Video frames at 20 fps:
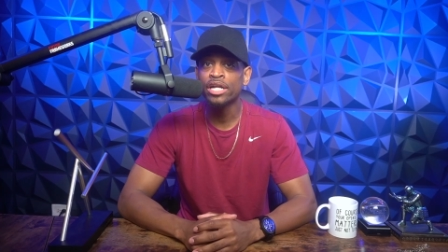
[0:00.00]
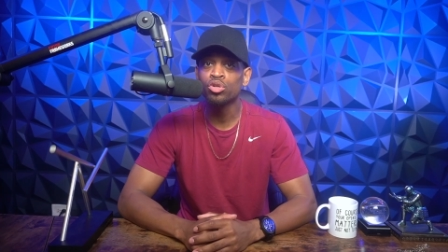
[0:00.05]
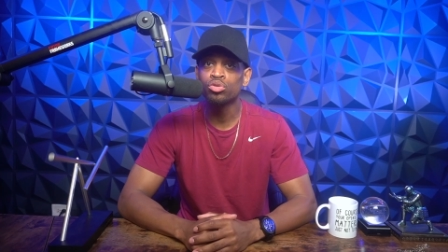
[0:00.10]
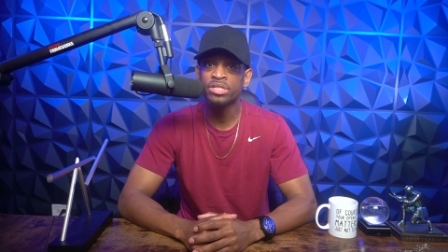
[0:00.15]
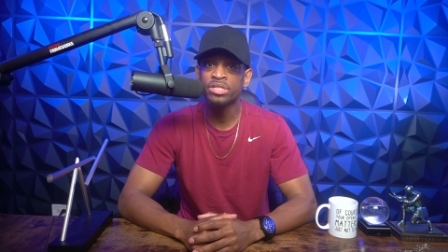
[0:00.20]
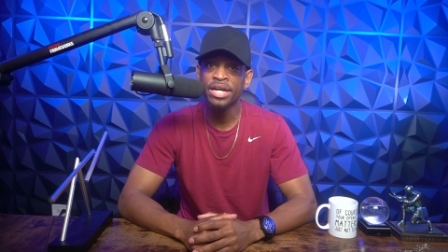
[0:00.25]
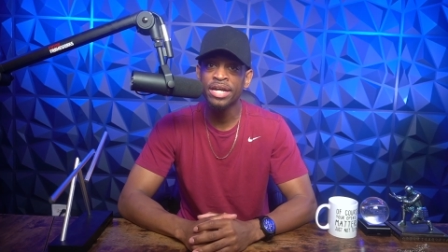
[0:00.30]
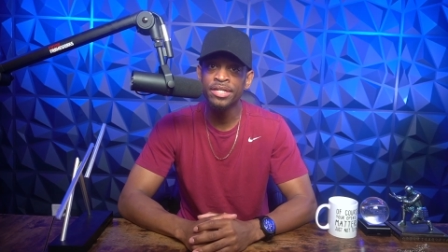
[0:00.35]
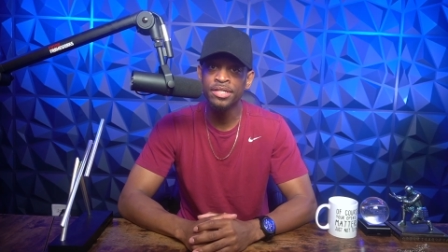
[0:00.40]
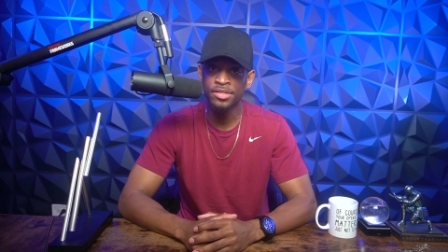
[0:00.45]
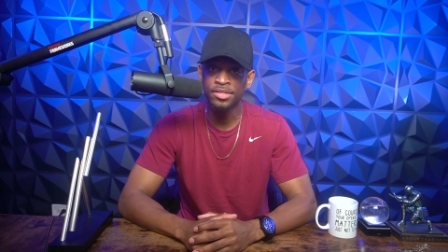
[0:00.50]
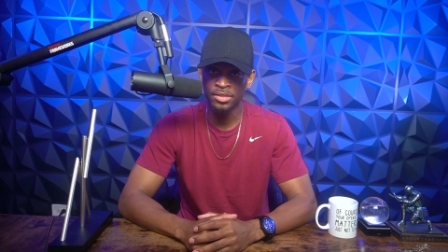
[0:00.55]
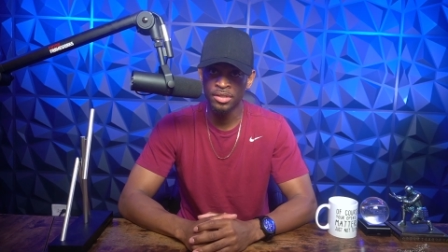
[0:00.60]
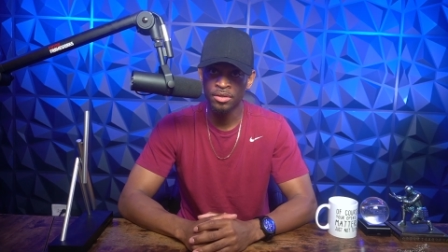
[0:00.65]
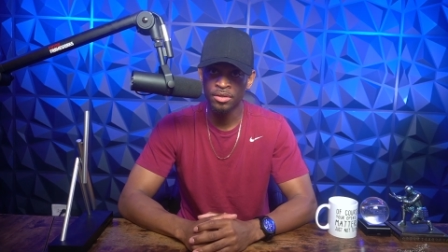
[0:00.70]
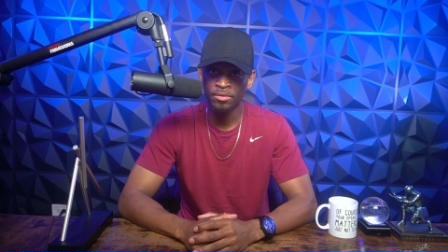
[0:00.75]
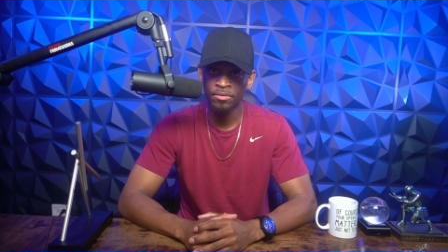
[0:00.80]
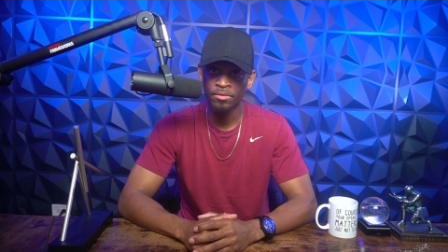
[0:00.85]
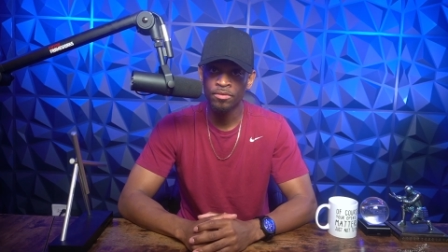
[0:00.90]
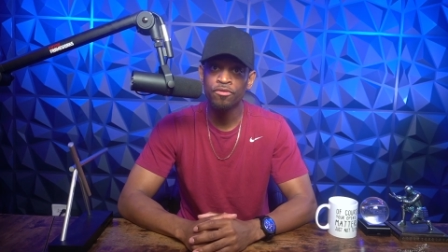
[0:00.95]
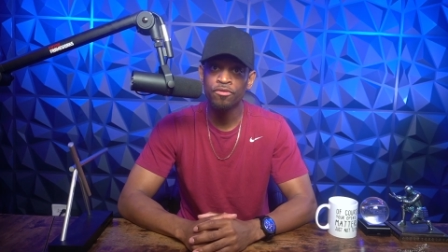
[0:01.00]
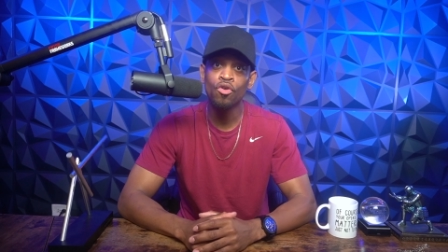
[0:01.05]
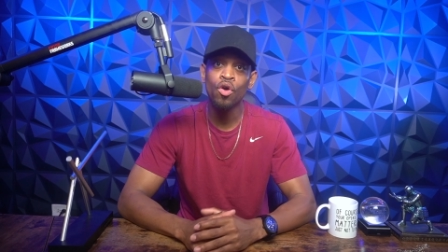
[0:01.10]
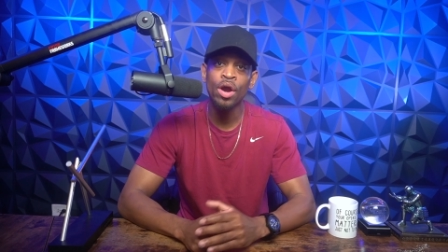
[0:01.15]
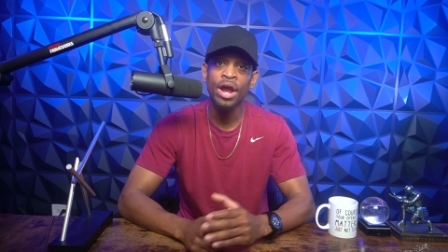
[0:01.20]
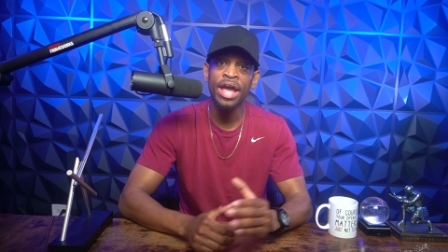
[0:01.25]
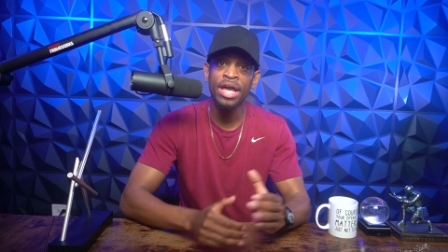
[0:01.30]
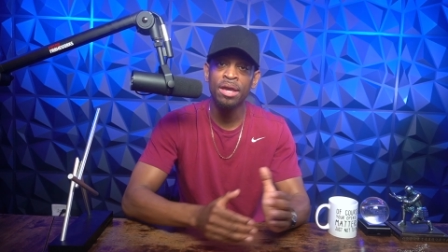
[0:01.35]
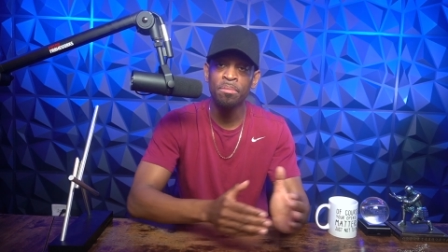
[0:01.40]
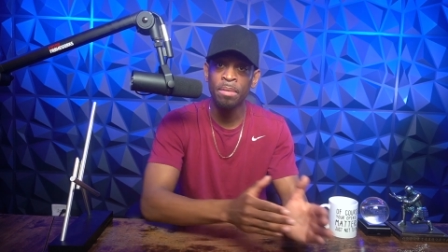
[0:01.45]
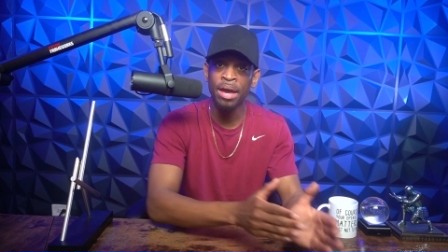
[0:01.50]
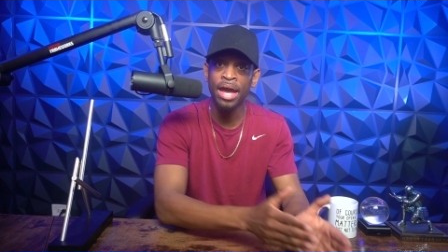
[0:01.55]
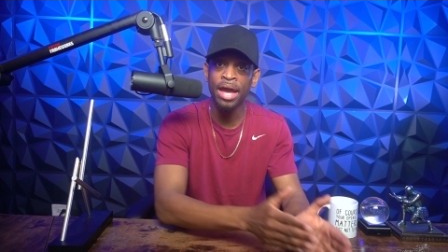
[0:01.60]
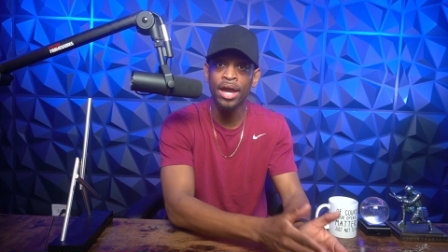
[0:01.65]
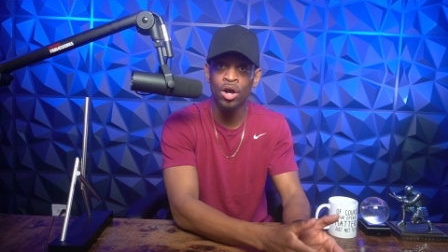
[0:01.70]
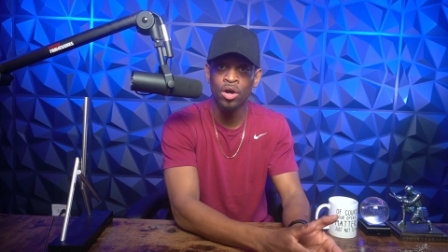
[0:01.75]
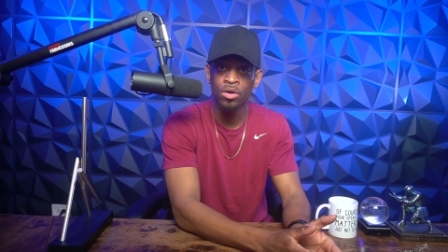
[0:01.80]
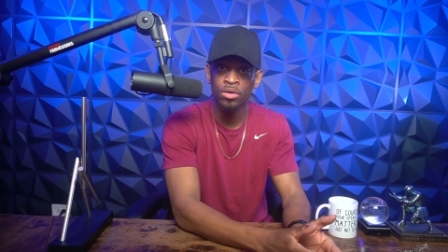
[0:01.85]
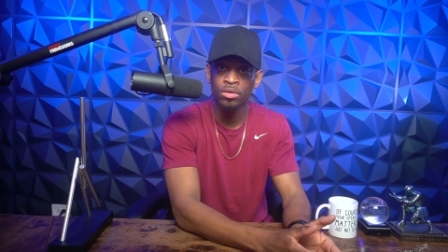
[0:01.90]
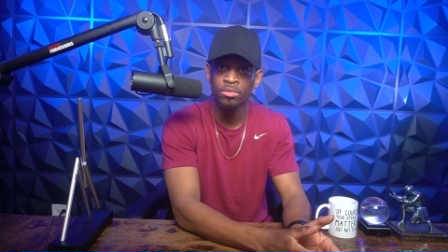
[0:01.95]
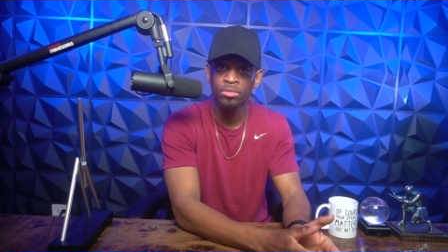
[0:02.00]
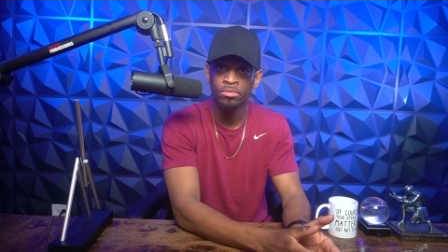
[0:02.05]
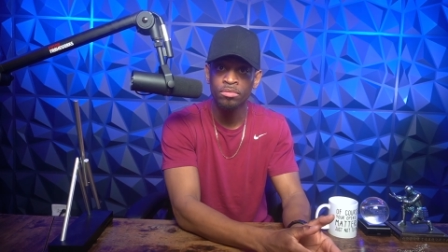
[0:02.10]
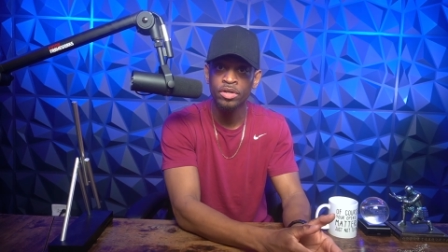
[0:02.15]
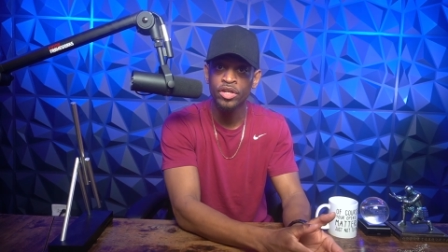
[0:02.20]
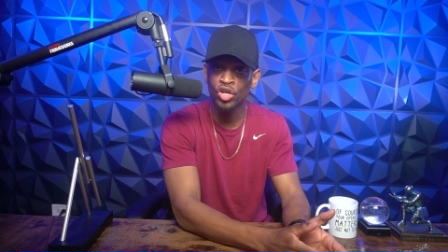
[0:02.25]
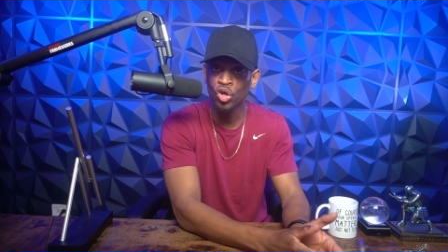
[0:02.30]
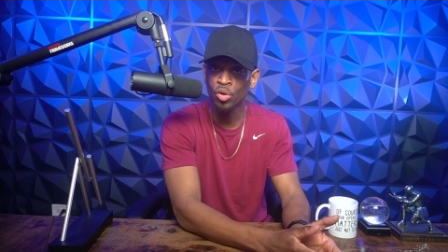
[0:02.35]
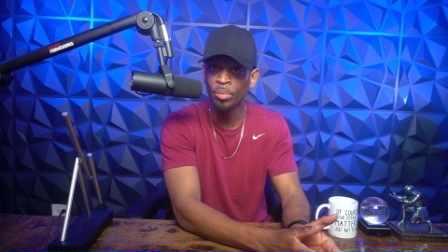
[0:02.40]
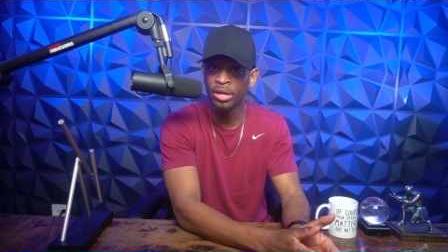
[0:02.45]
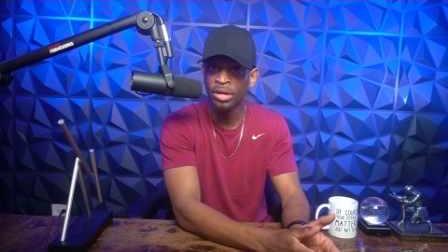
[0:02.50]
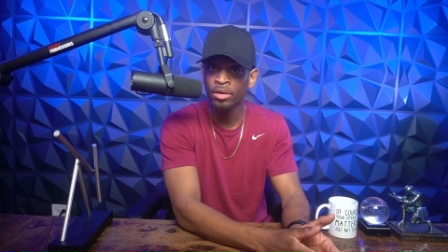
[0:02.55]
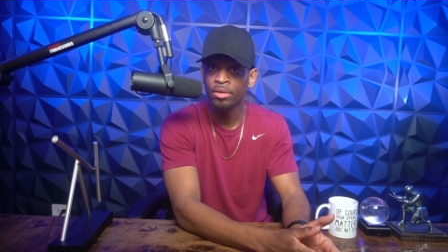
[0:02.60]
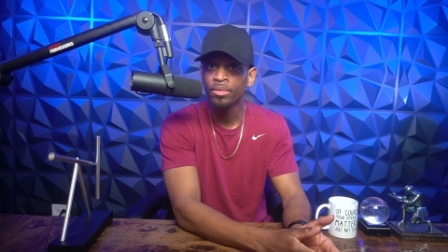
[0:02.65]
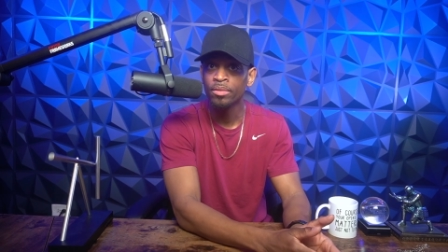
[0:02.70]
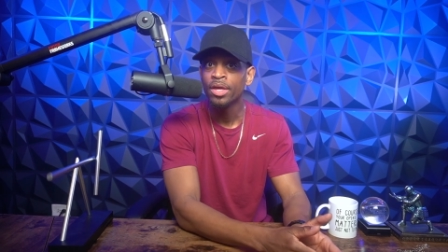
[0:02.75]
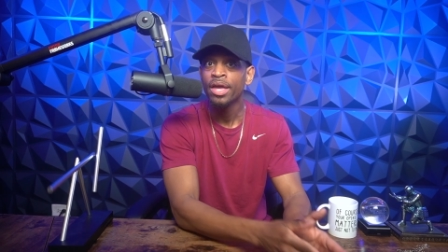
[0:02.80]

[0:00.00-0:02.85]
tendency for a male human